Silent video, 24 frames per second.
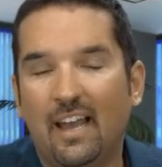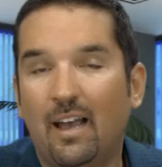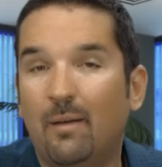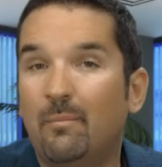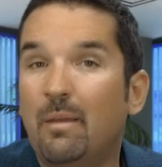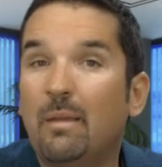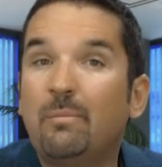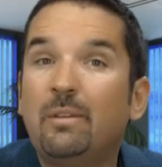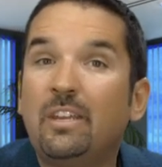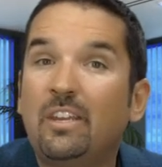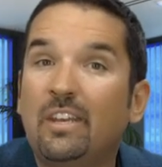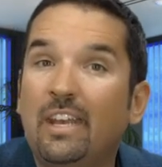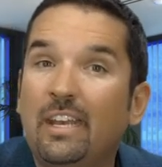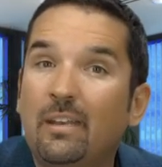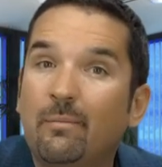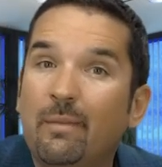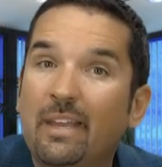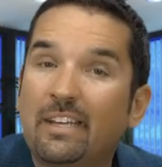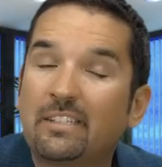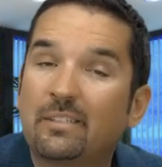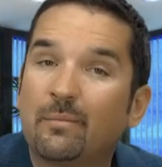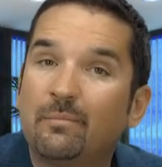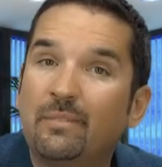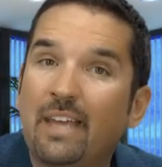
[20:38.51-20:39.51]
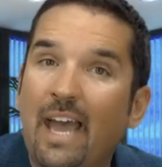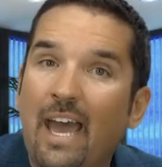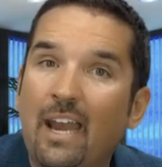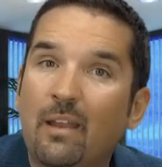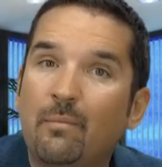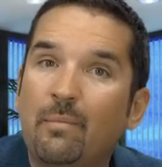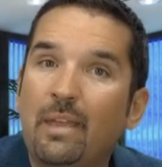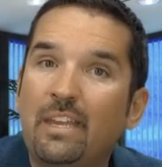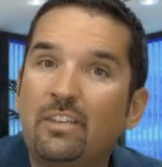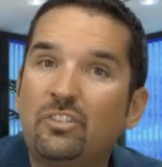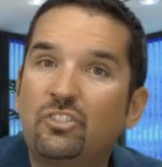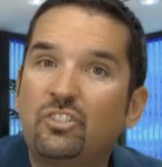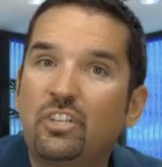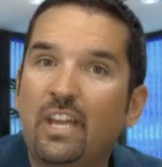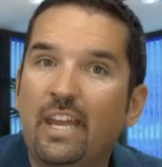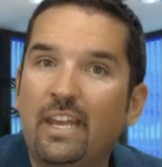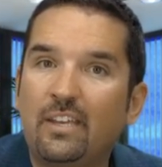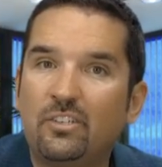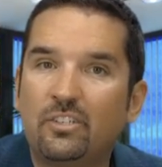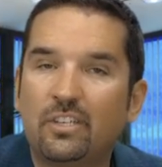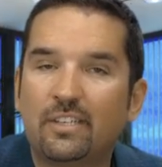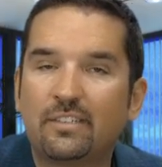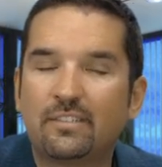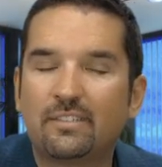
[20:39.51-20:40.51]
Maybe you need to make some database
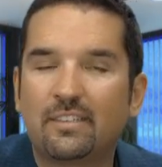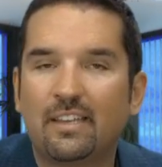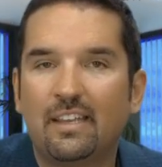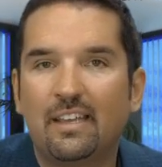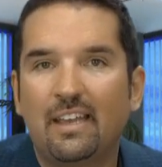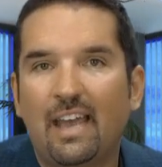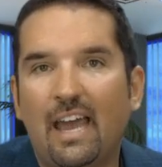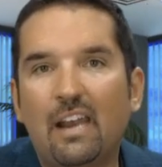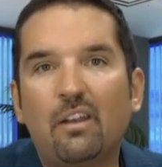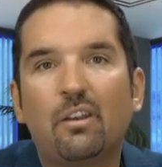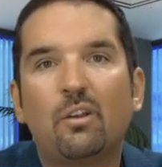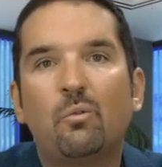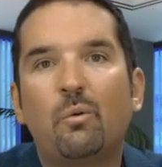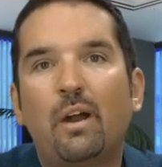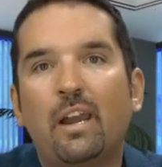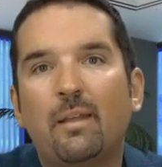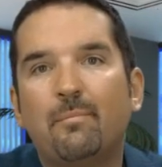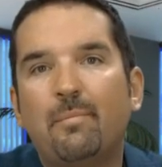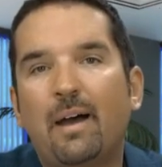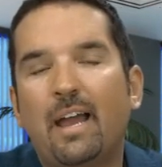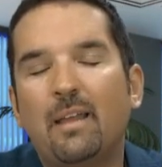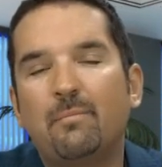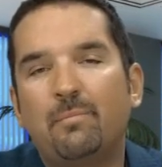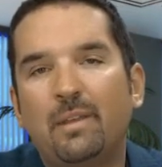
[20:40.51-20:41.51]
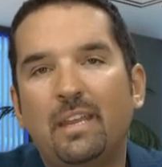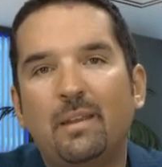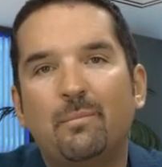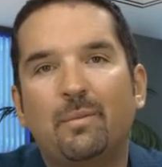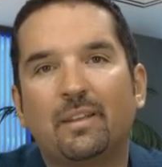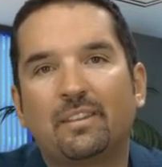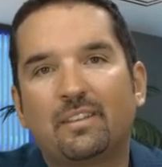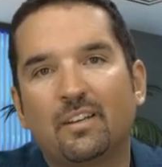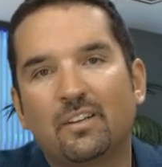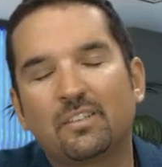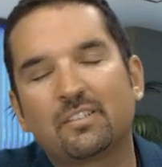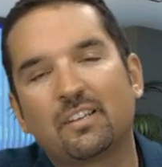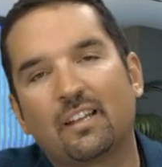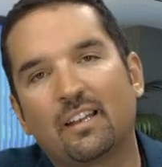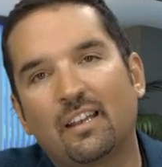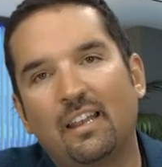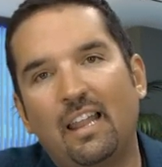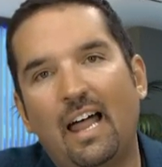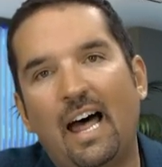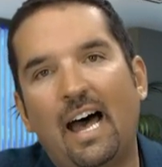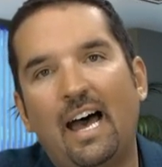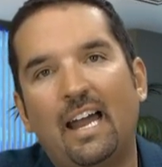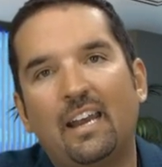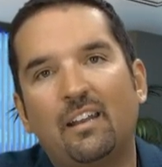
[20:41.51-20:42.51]
changes. I don't know what it might be, but there's a
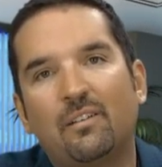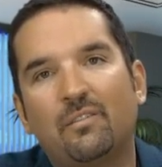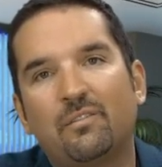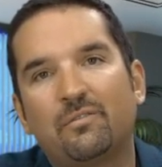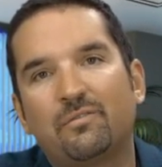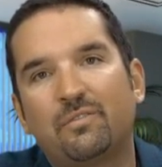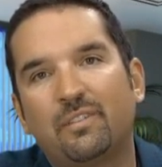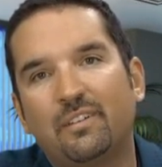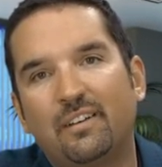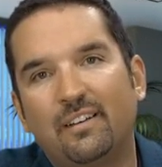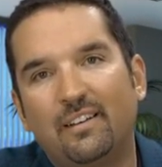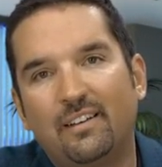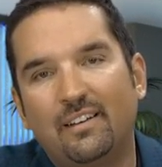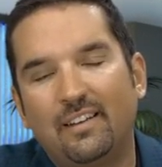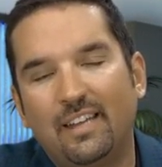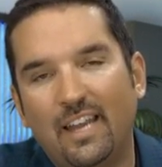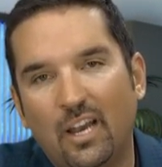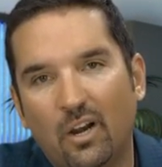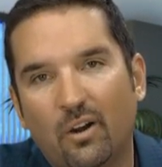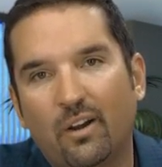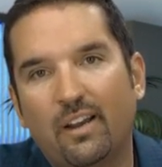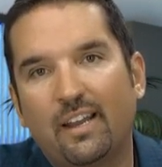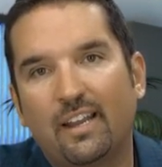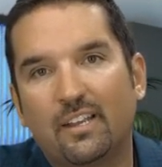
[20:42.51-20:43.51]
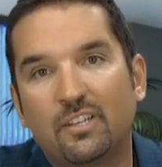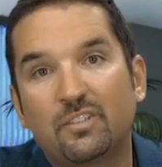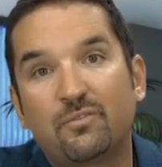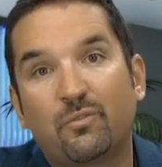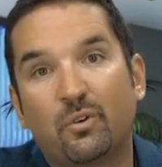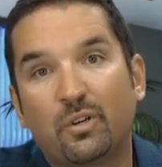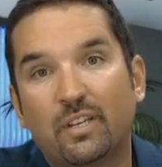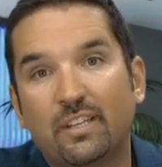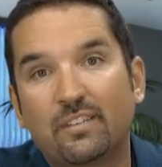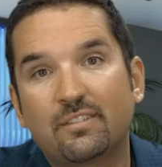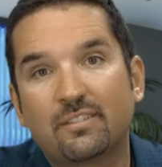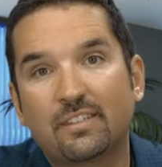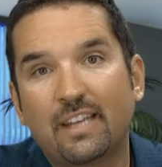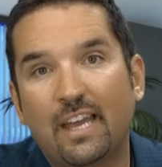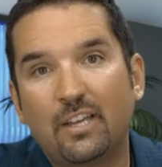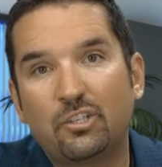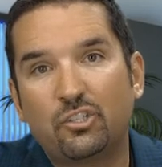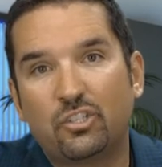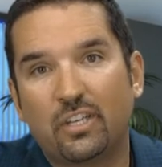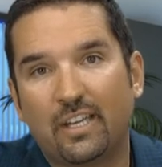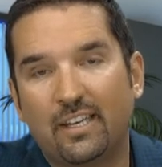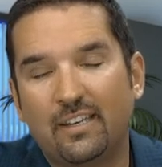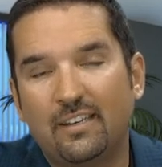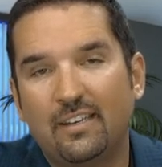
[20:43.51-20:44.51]
lot of areas for
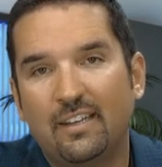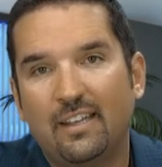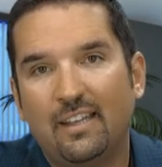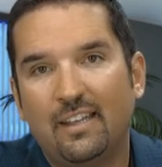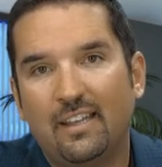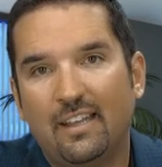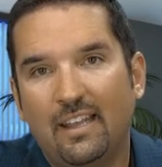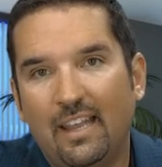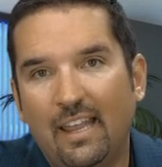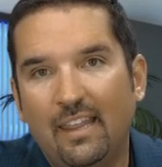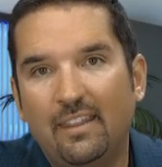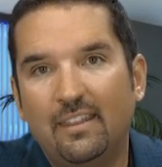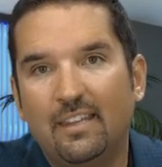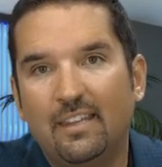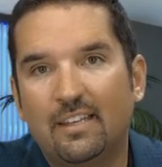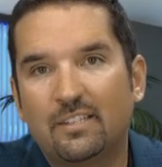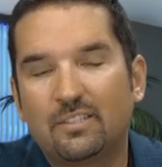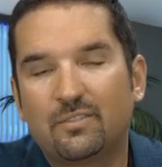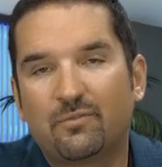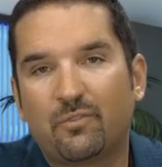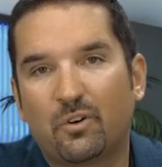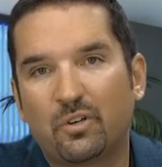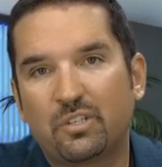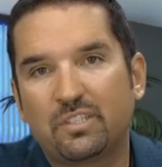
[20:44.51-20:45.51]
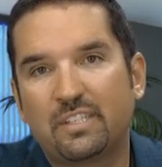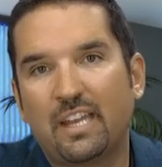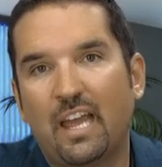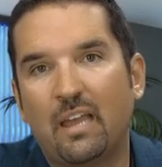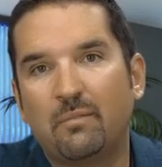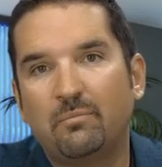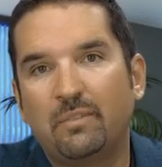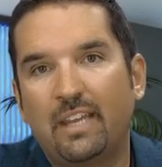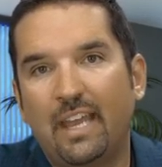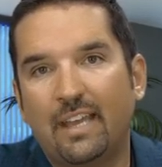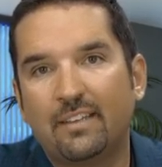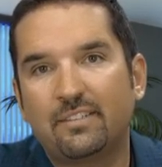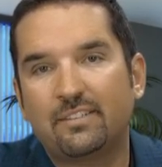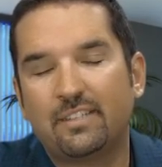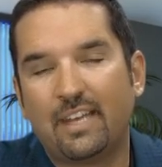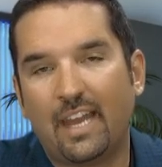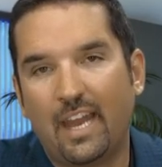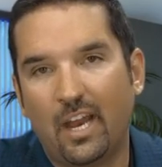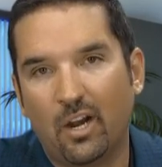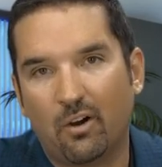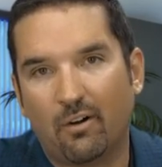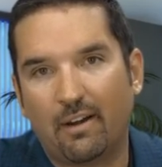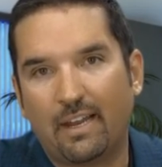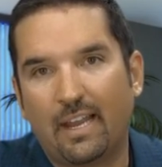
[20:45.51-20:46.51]
discussion in this first-time guest
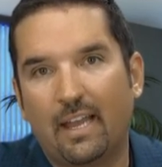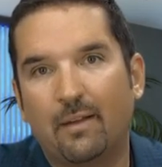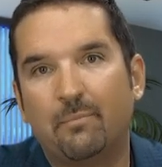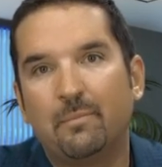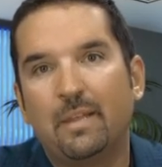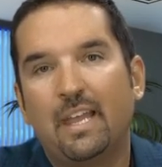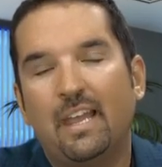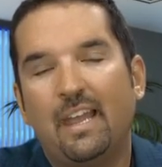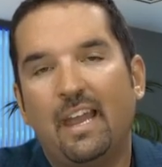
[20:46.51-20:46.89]
area.